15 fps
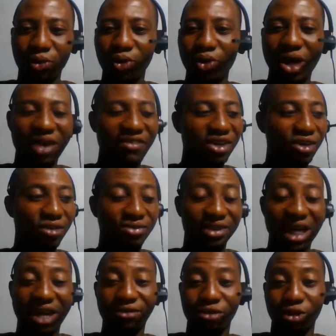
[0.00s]
We don't have enough
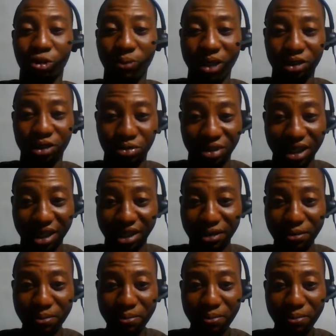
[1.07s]
time to spend today.